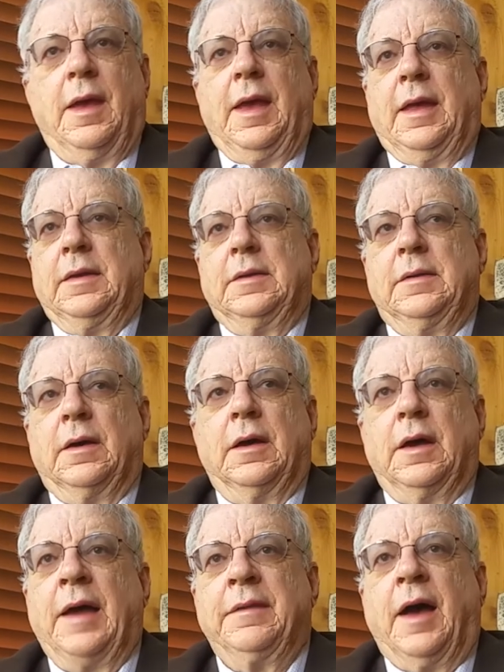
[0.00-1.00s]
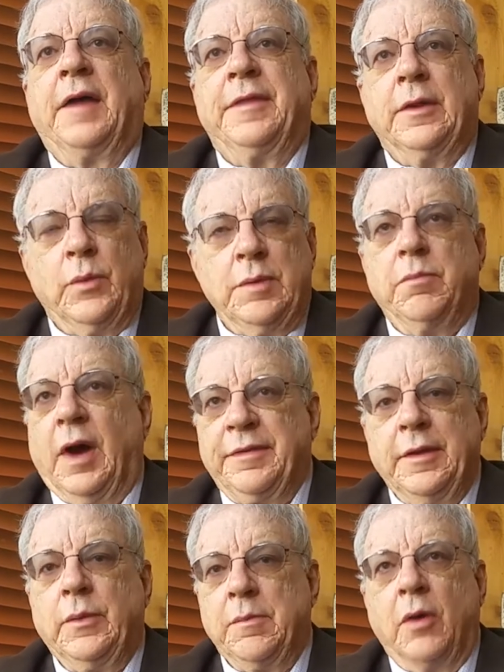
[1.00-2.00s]
and uh, I, I, think we I
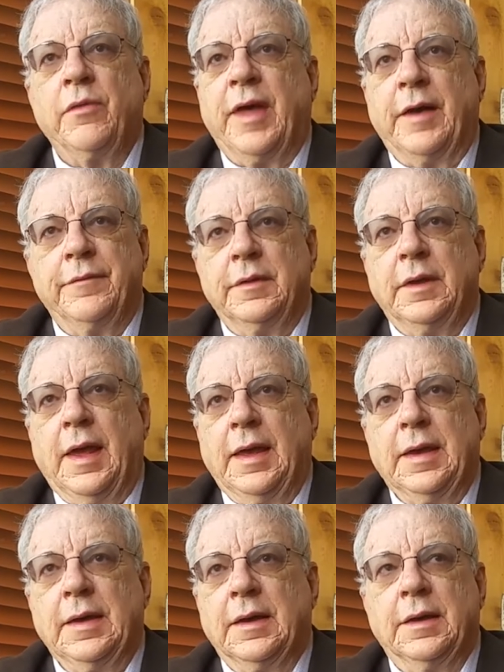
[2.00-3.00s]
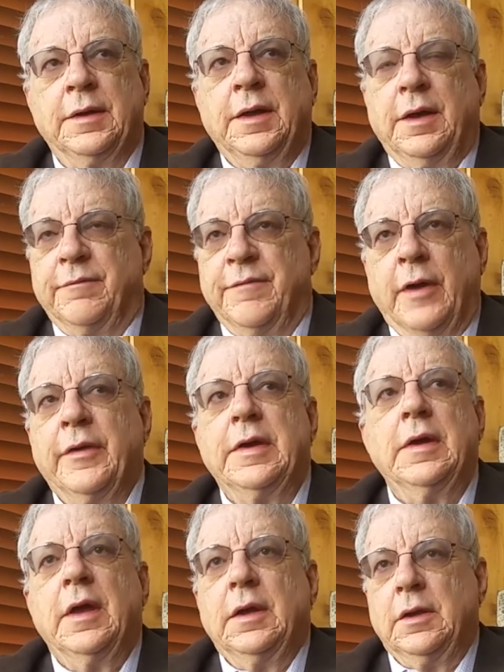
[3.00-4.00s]
think we both have a, uh, a very
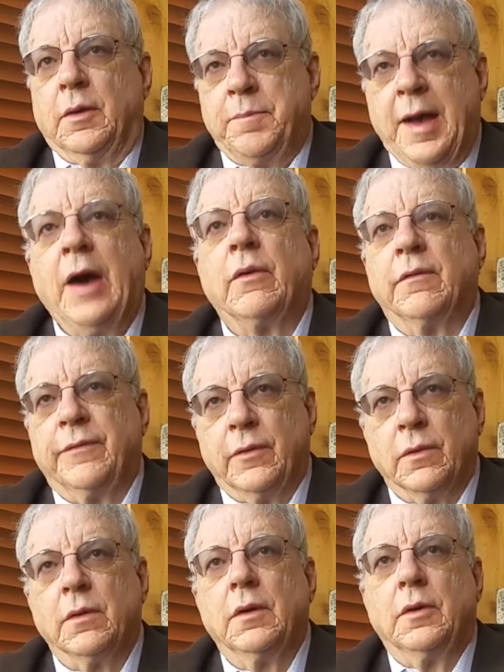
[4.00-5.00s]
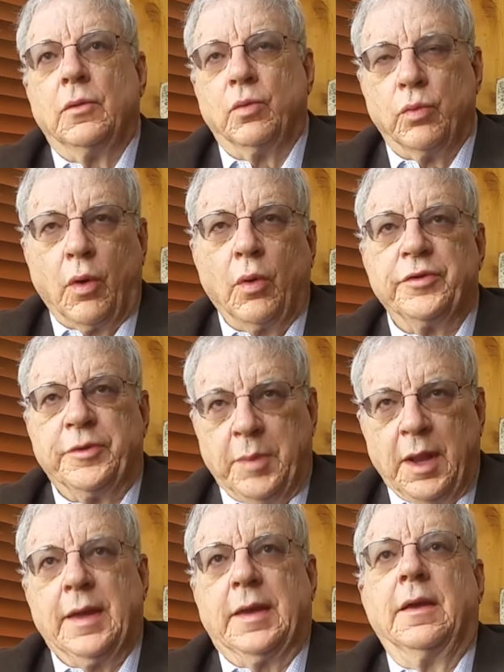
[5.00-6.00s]
you know powerful role to
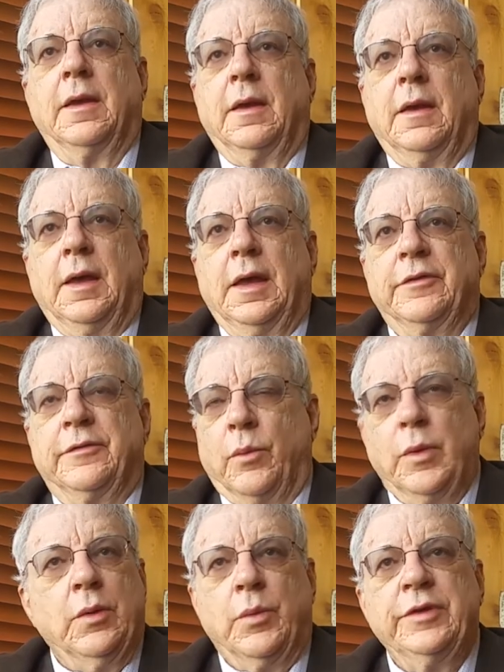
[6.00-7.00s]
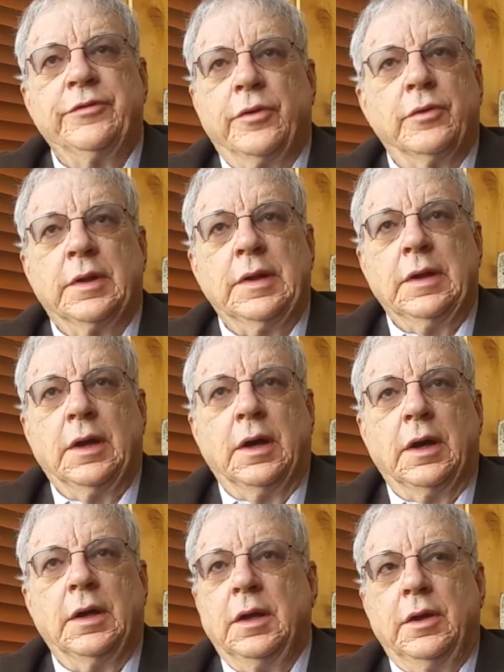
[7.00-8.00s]
play. Mm-hmm. So we we certainly
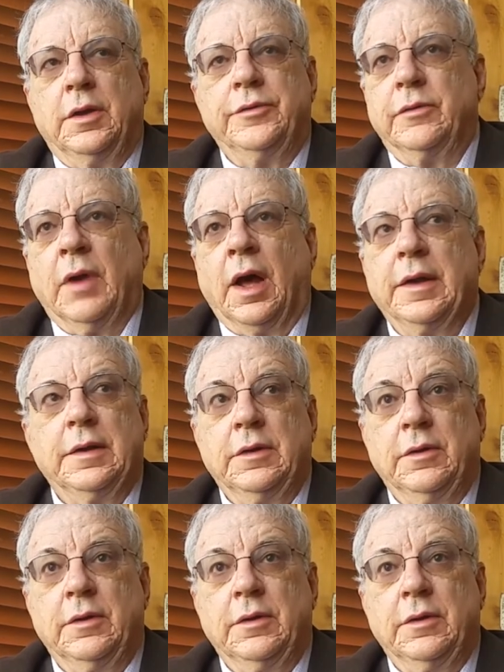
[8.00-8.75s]
uh, do not